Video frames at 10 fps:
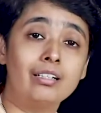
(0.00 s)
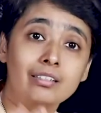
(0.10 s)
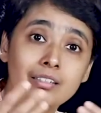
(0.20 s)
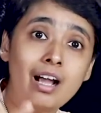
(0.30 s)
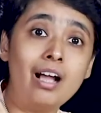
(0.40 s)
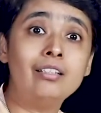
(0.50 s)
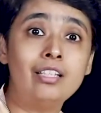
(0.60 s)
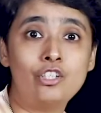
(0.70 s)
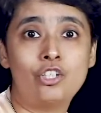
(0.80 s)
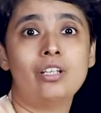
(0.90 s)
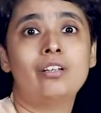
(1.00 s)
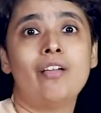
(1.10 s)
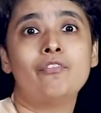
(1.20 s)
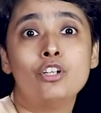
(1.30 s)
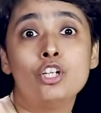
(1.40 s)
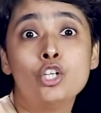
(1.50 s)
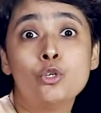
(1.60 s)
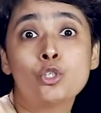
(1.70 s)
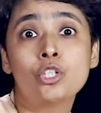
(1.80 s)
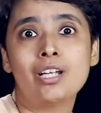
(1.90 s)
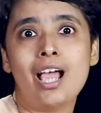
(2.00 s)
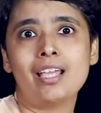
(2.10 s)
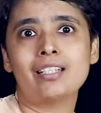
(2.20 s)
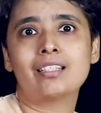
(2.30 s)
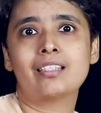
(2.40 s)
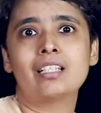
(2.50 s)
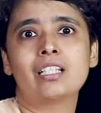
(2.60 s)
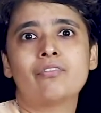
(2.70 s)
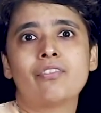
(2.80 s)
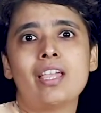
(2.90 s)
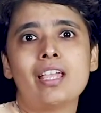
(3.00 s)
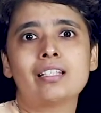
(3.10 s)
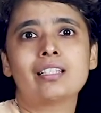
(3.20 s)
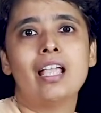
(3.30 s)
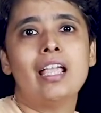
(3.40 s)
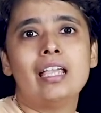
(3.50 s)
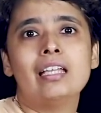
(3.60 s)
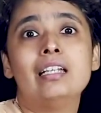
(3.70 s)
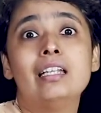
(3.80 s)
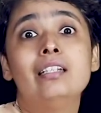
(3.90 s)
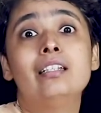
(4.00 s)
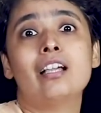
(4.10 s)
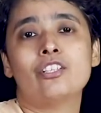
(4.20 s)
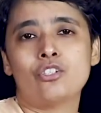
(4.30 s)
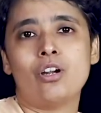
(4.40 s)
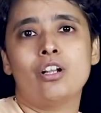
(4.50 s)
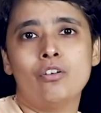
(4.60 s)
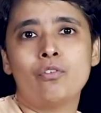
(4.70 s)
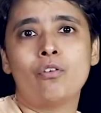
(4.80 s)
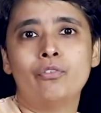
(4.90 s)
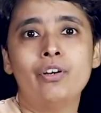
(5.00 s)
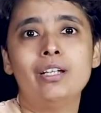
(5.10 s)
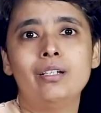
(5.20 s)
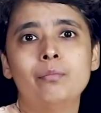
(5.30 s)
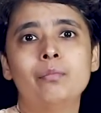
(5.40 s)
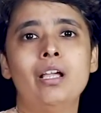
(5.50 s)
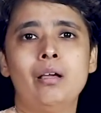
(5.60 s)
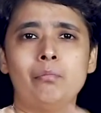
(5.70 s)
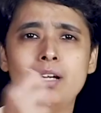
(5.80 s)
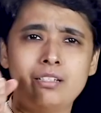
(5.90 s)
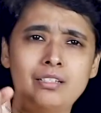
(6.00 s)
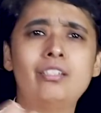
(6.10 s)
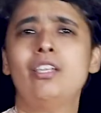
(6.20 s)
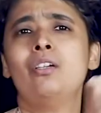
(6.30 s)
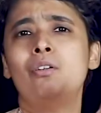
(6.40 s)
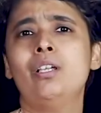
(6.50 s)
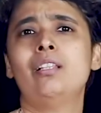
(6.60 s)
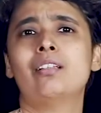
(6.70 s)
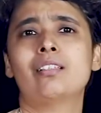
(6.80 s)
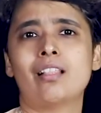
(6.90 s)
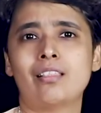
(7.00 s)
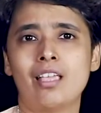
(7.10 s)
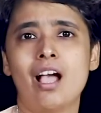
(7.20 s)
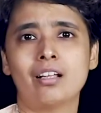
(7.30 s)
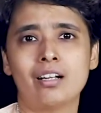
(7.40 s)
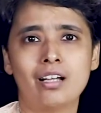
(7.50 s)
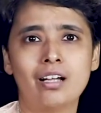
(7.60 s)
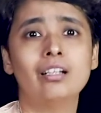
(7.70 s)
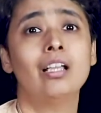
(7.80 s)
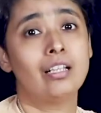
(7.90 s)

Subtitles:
Gandhiji revolutionized this phase in India's struggle for freedom by steering the Satyagraha,